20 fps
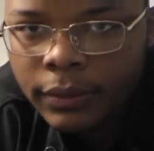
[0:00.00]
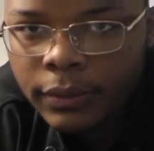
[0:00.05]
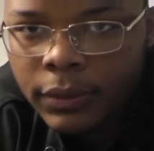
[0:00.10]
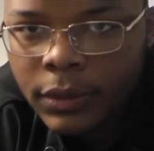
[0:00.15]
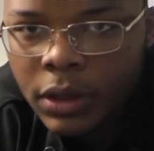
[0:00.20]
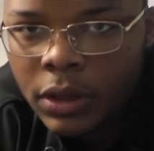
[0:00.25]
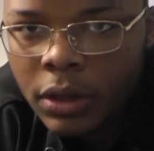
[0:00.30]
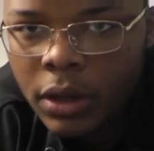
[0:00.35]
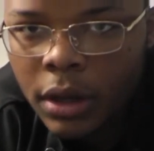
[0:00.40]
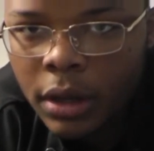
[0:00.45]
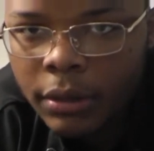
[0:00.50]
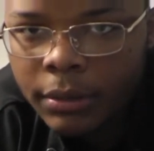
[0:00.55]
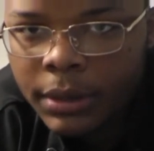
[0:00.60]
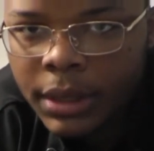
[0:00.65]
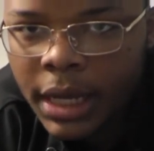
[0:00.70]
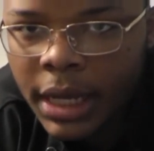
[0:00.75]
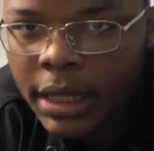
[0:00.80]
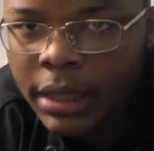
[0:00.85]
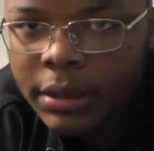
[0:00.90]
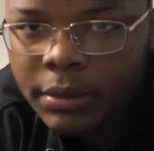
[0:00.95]
you know what I'm
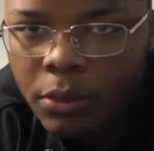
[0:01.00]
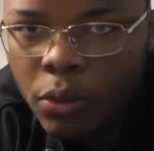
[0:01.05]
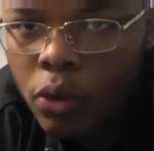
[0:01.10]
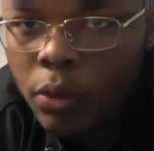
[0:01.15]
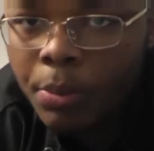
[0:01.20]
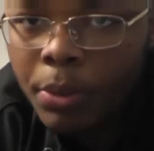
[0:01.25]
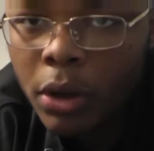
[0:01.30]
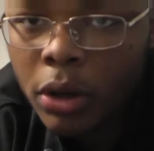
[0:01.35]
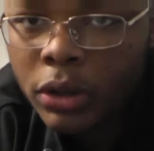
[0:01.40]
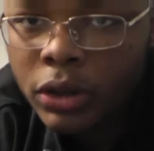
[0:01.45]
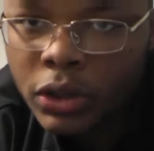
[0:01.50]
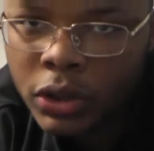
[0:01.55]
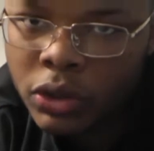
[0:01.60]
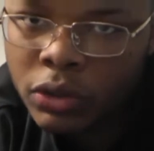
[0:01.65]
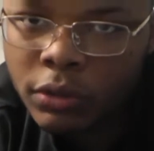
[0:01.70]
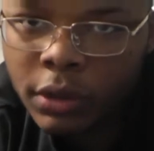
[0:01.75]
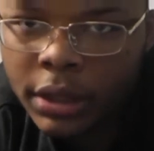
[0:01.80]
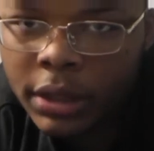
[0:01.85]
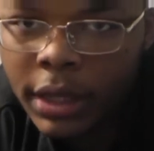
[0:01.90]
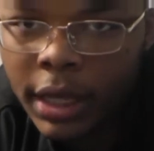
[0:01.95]
saying? There's more parts
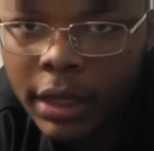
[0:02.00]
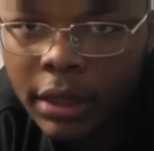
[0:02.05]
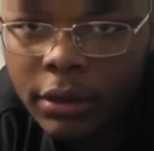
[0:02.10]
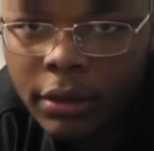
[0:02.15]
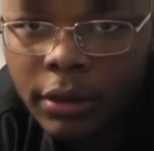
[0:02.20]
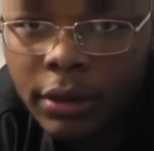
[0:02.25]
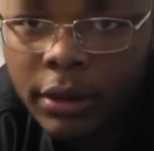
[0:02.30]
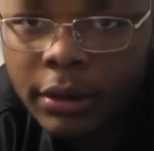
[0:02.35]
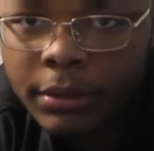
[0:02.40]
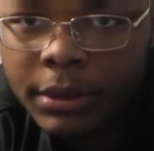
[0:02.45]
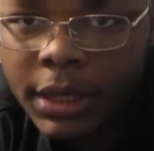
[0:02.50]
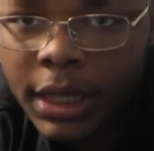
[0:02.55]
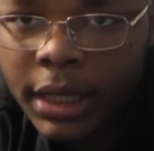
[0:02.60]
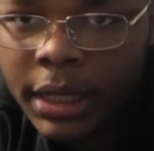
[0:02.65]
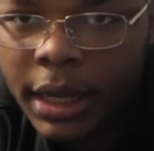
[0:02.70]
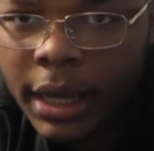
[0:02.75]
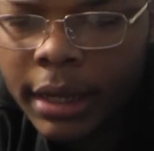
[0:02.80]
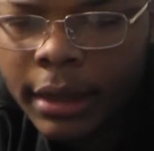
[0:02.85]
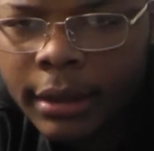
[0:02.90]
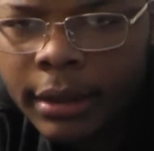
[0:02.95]
to it. Like, you know what I'm saying?
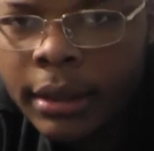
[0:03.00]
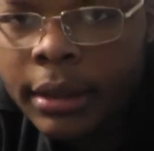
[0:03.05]
Like,